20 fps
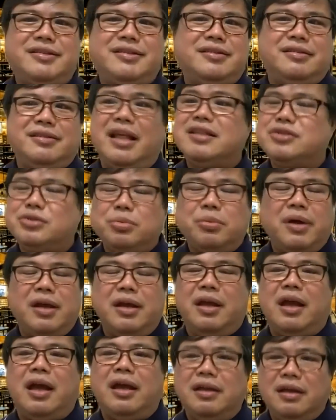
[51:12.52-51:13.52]
that's why
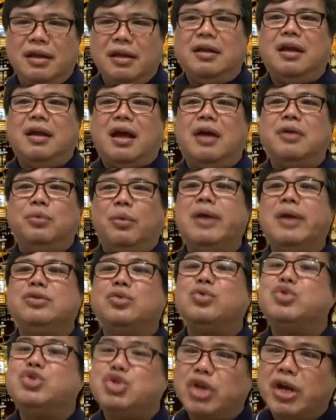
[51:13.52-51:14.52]
I want
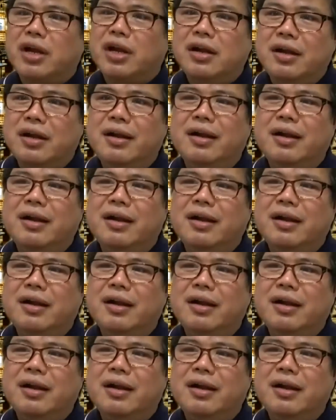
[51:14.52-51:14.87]
to share